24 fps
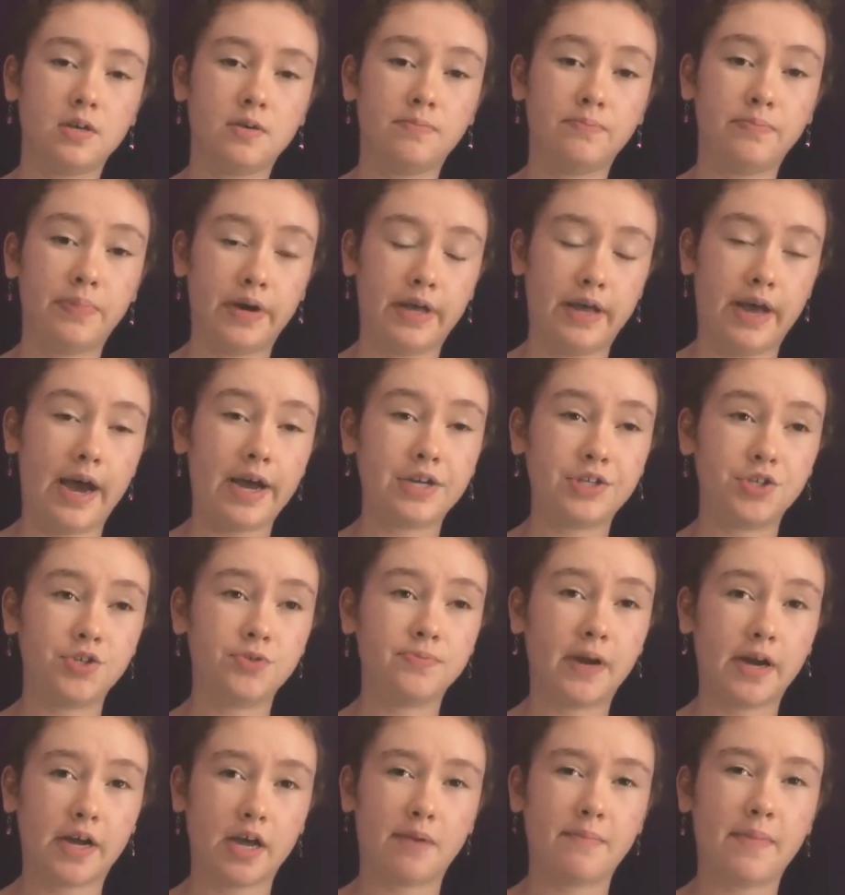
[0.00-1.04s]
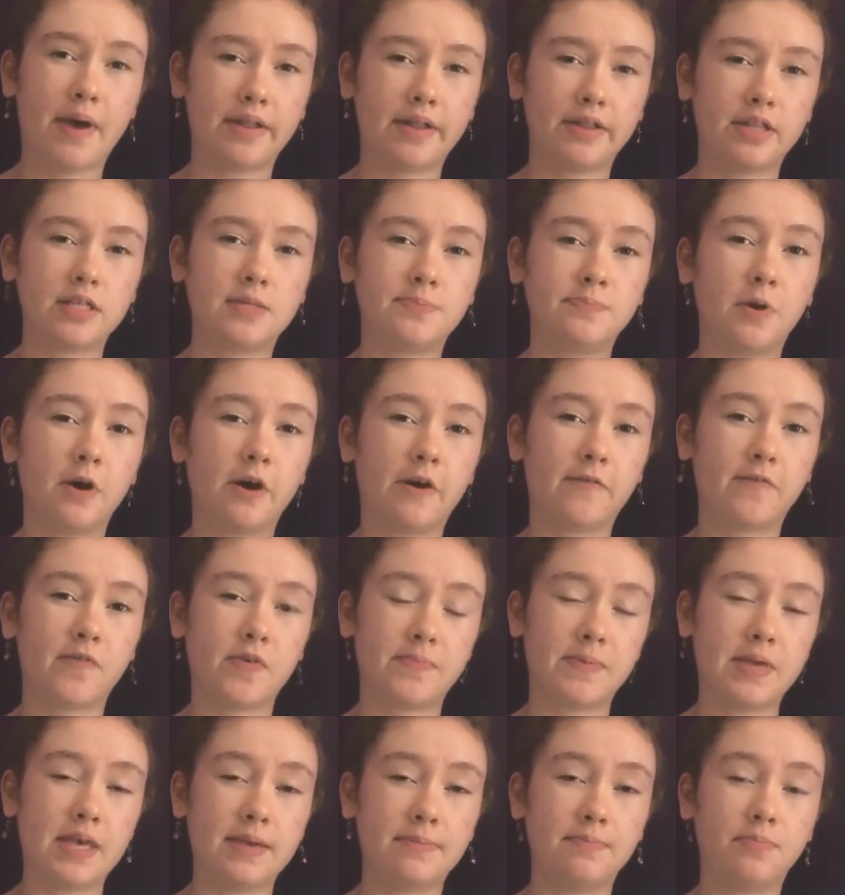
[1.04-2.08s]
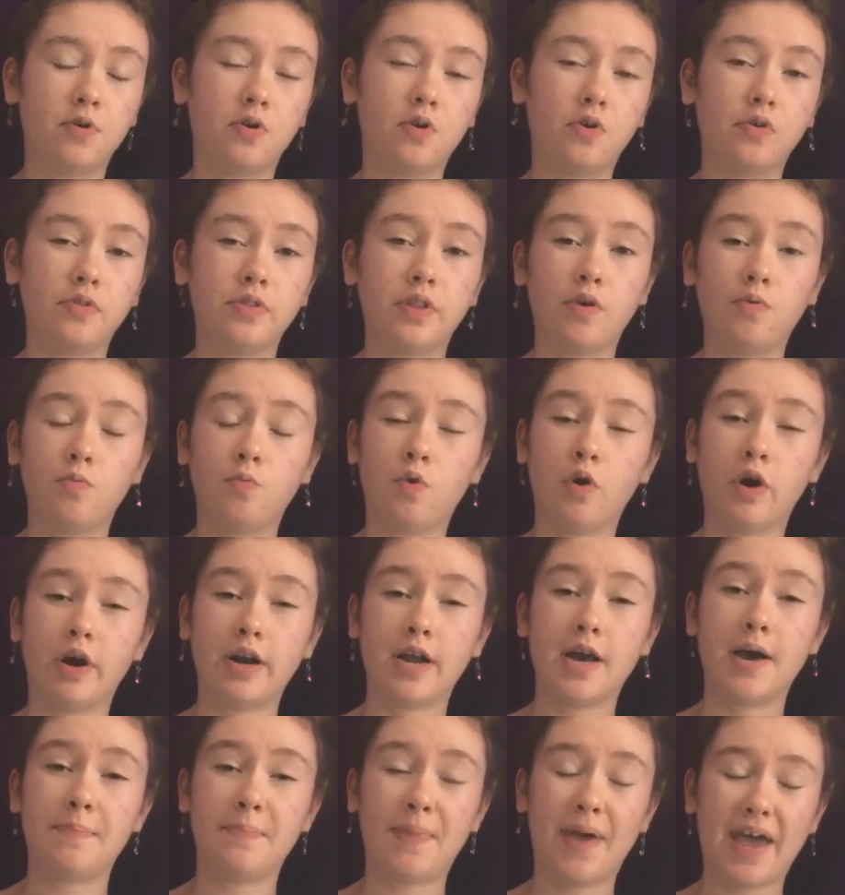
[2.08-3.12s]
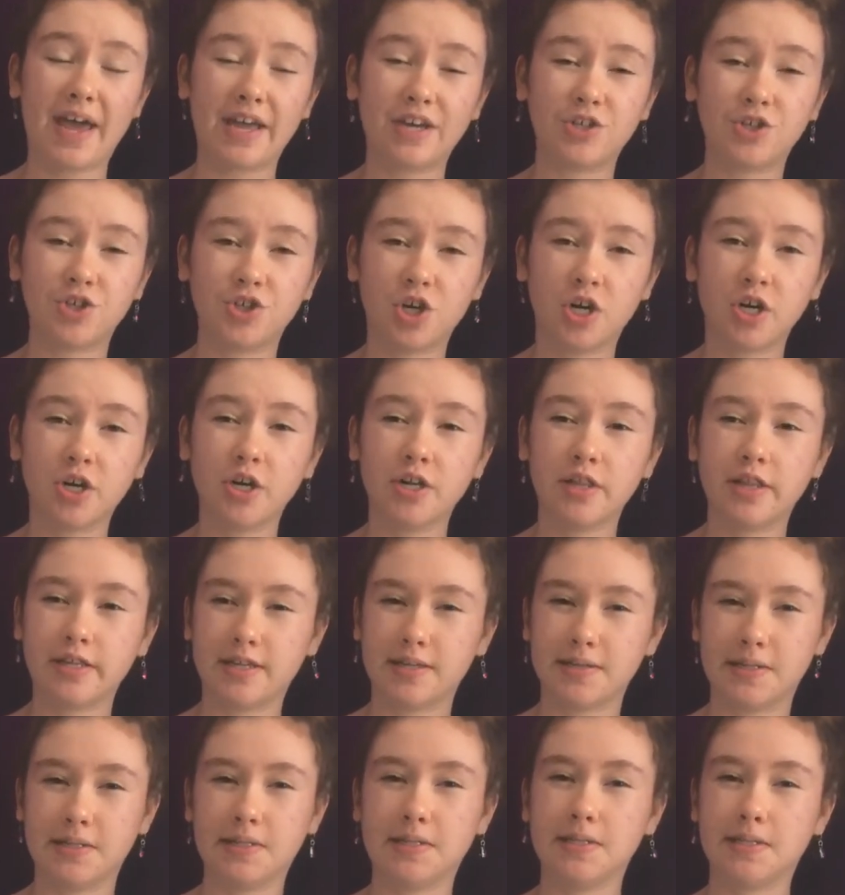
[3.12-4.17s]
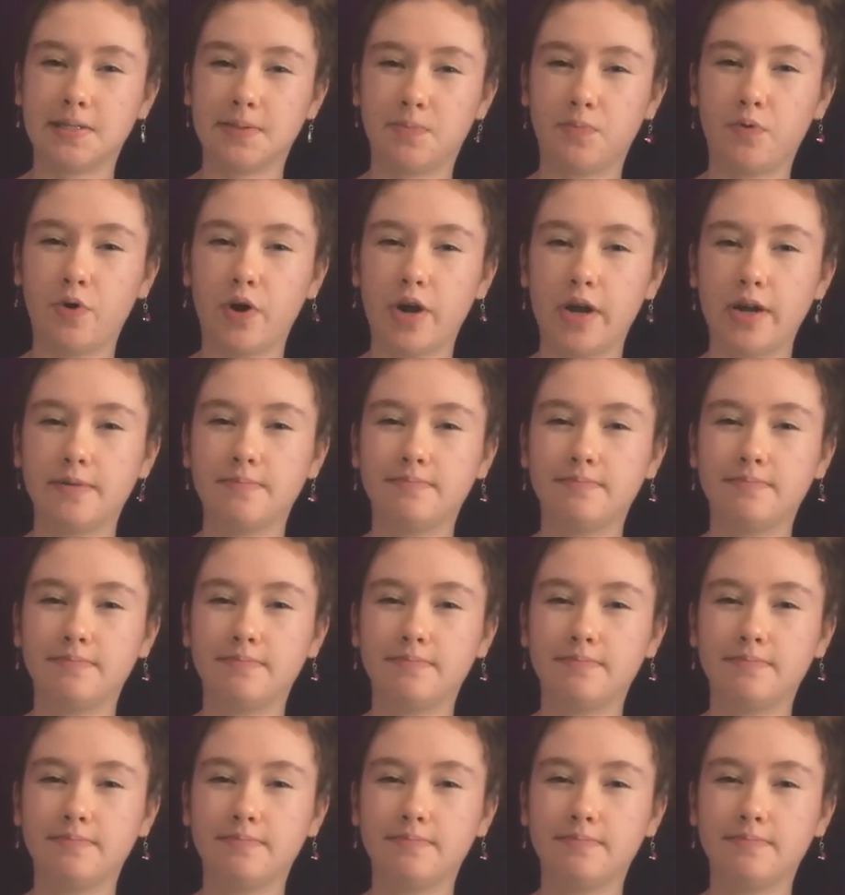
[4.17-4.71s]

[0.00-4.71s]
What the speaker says: But I do recommend this book for people that want a page turner that doesn't disappoint.